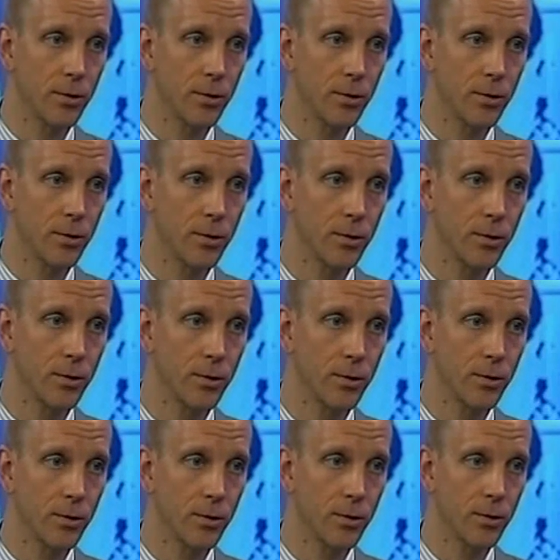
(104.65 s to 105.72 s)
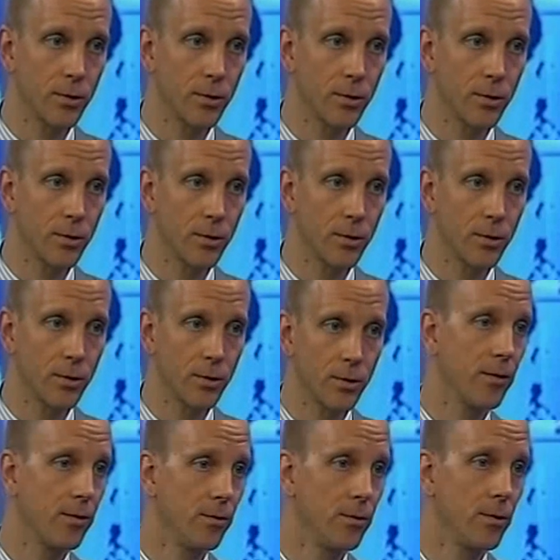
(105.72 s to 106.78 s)
and move towards eliminating
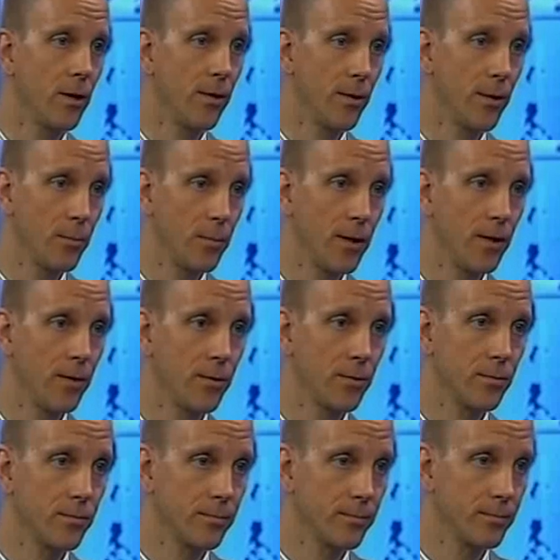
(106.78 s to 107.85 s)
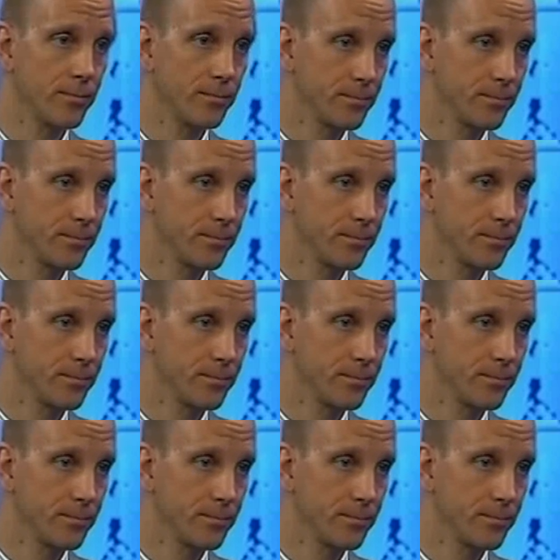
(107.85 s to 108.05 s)
these attitudes on the pitch?